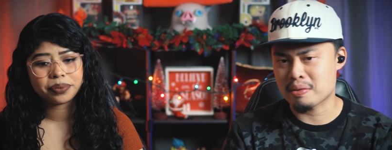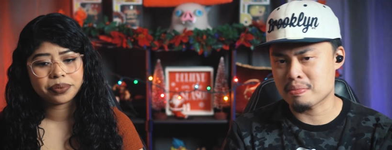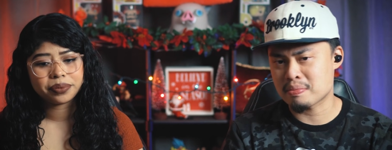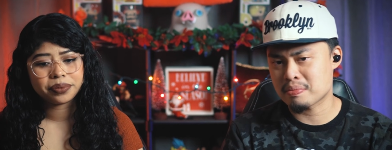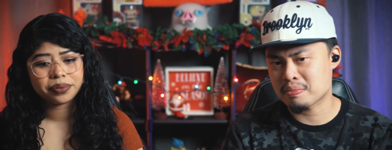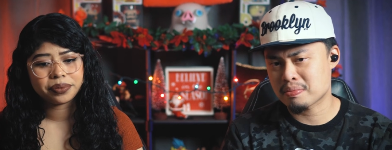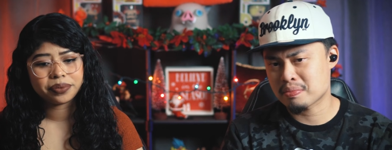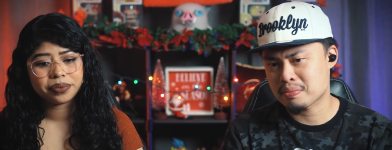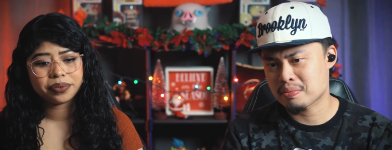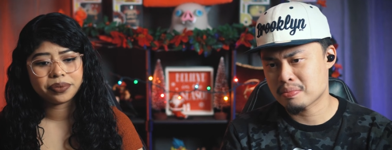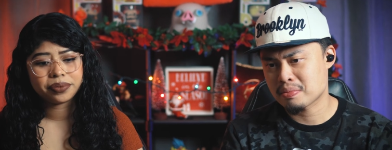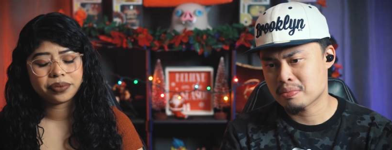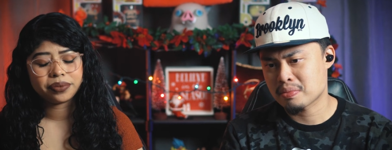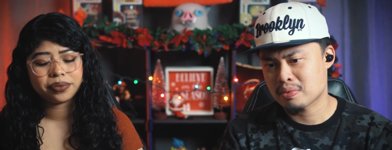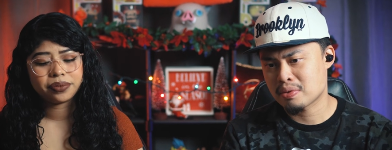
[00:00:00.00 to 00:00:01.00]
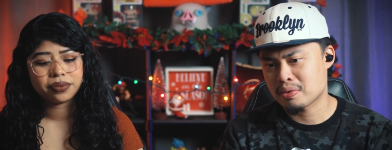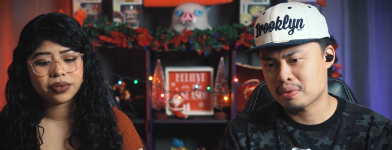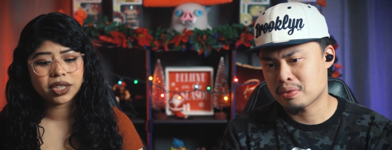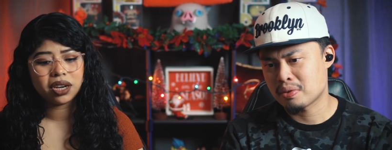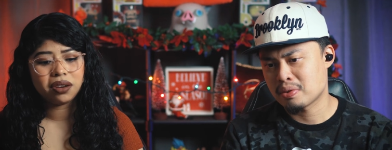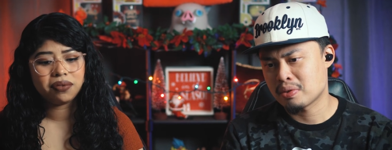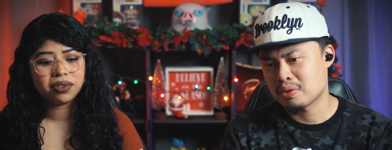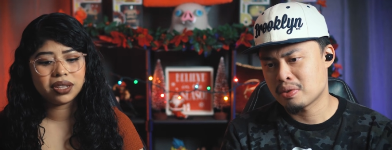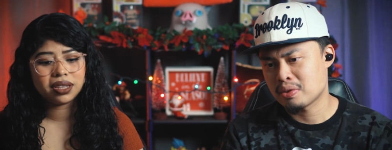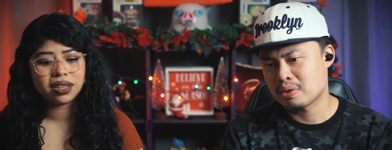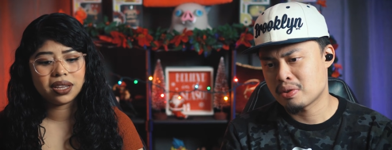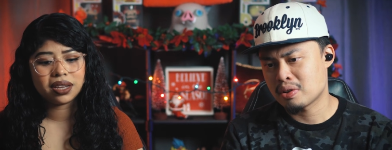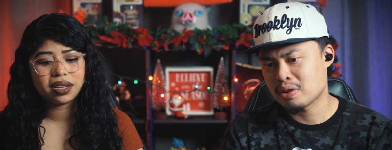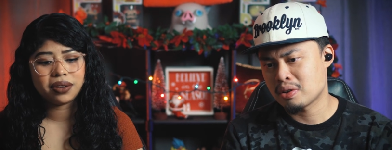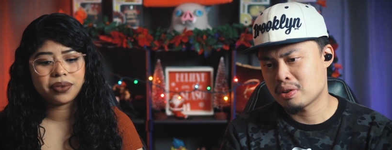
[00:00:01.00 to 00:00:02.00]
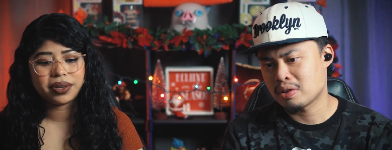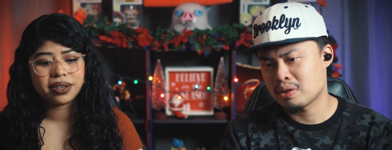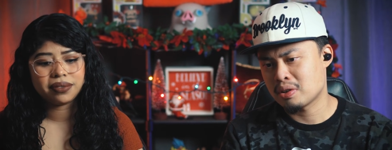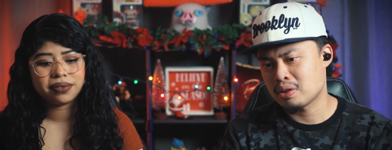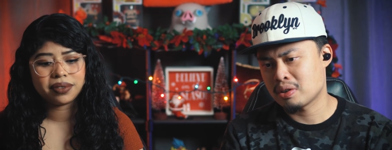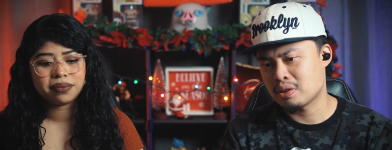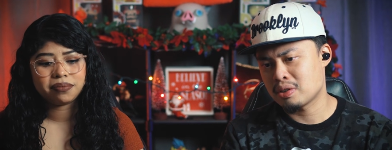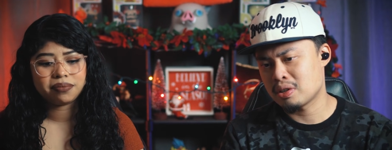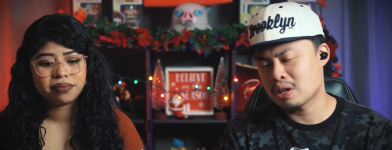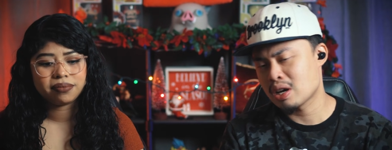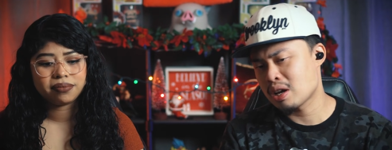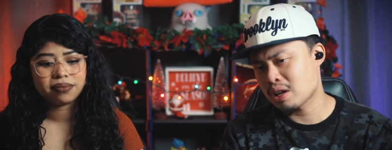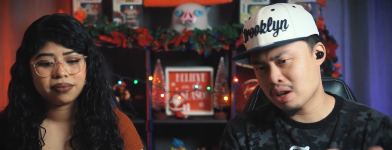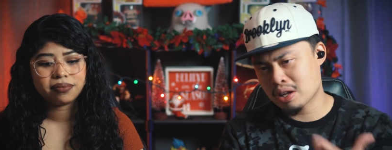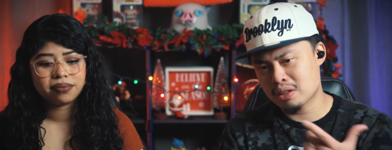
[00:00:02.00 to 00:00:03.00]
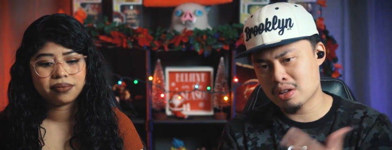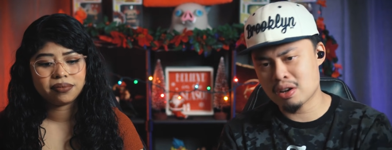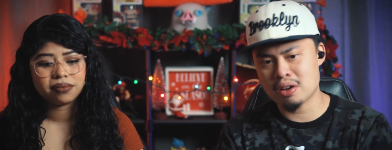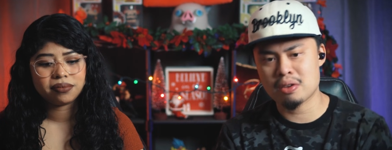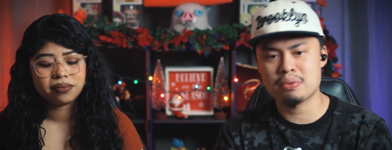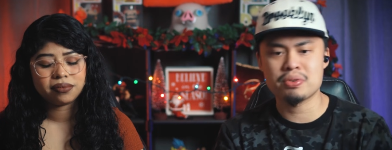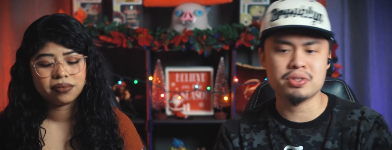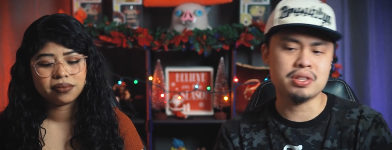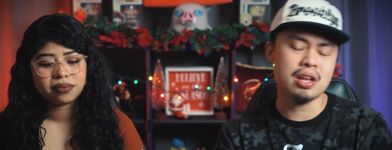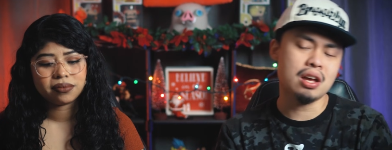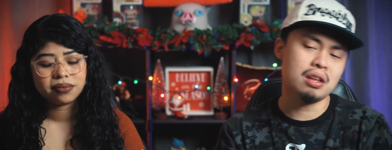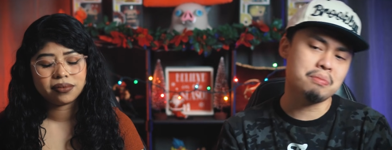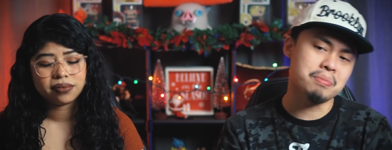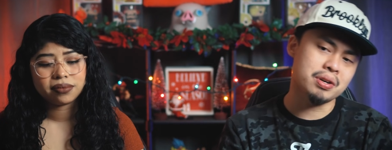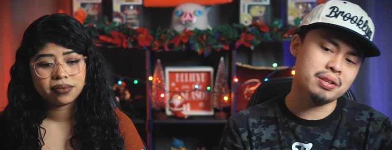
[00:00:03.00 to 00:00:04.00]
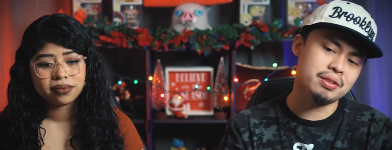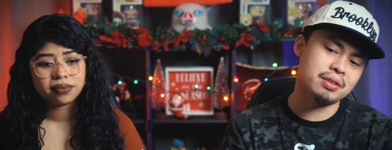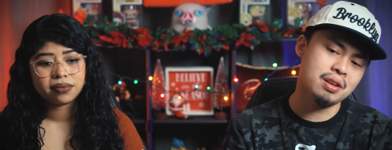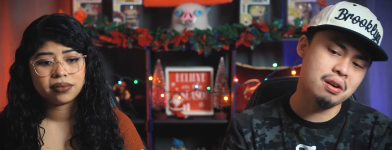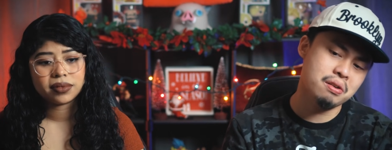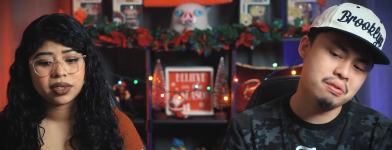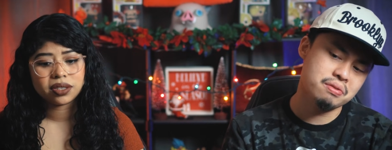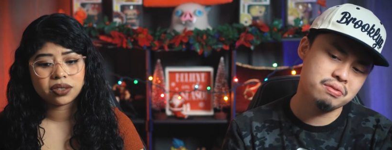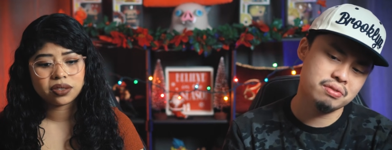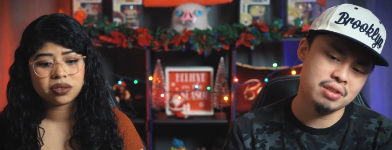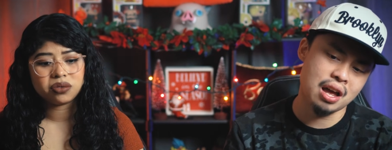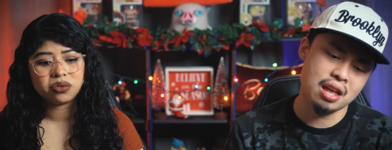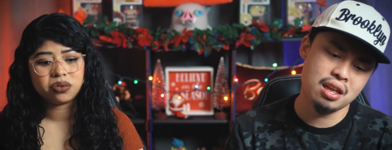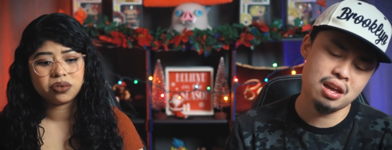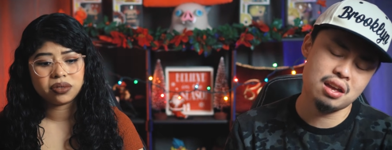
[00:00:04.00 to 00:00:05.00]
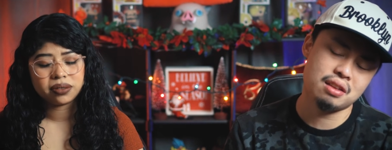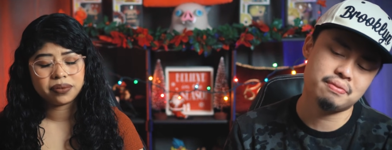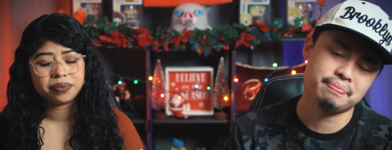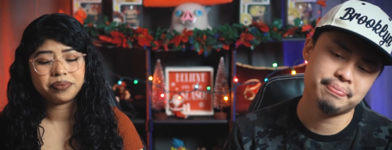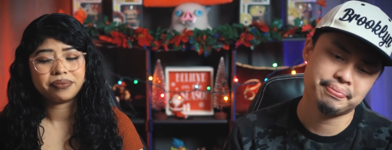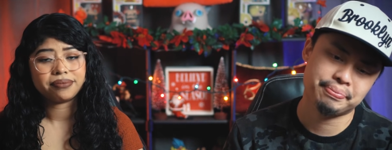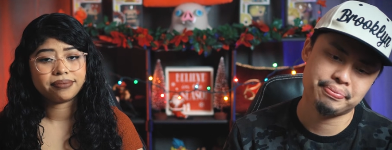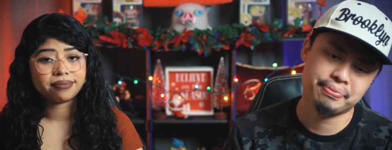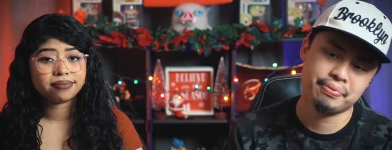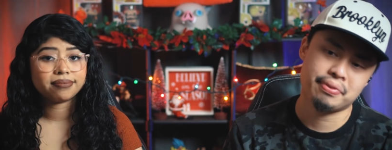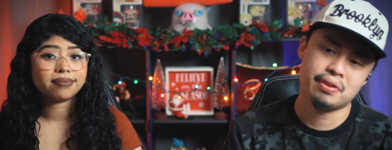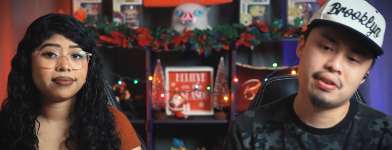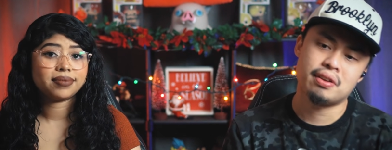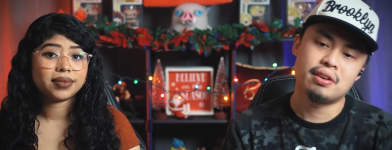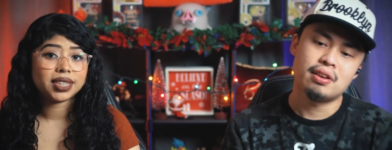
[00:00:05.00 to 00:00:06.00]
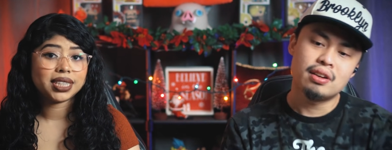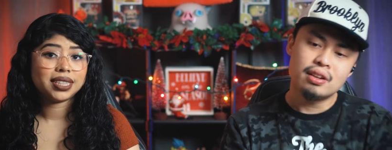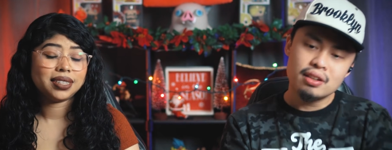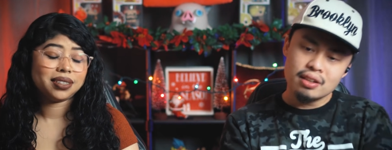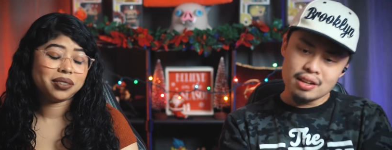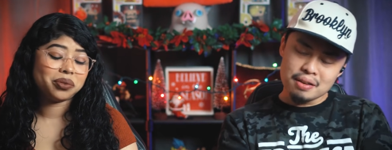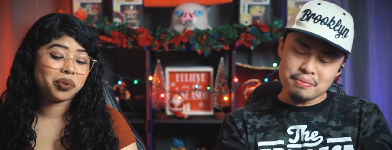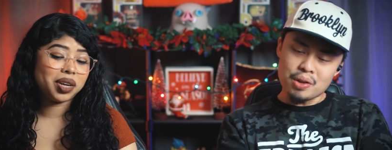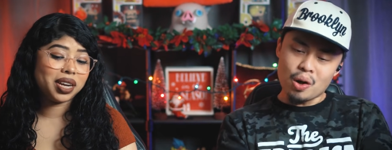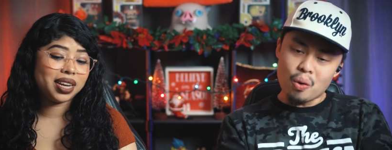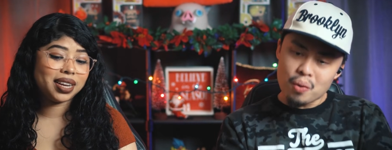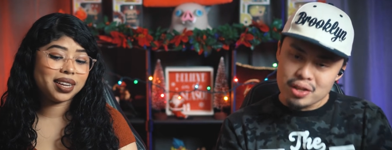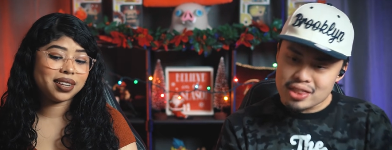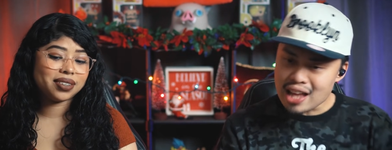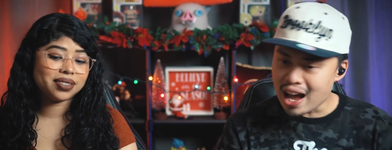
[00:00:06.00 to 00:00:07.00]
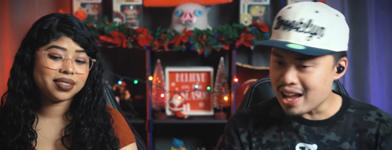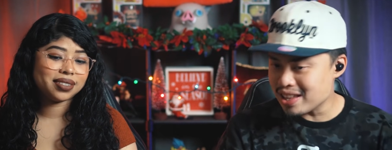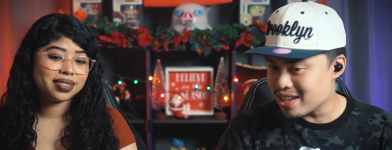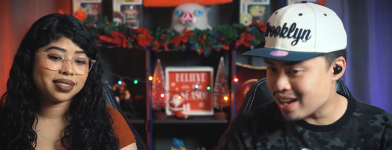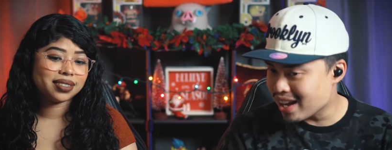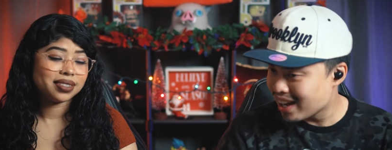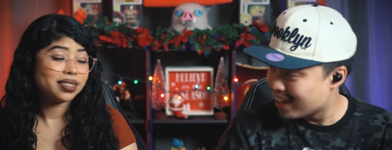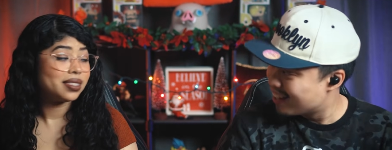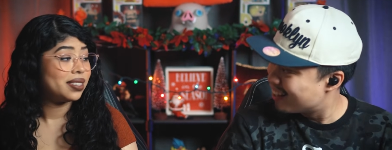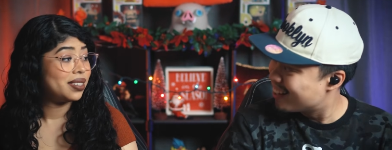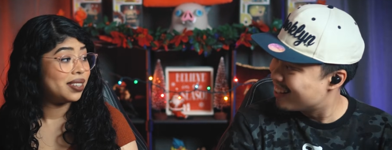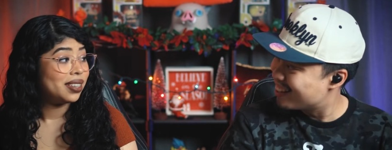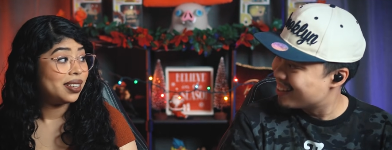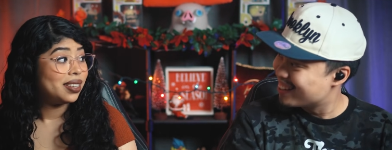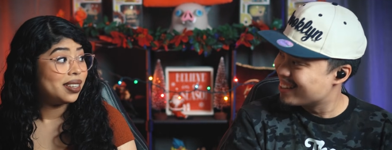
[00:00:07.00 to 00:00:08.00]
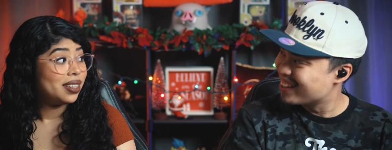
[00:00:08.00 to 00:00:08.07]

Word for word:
Speaker 1: him.
Speaker 2: Hopefully they get rid of him.
Speaker 1: Yeah, I thought he was dead, but no, not yet. No one died yet.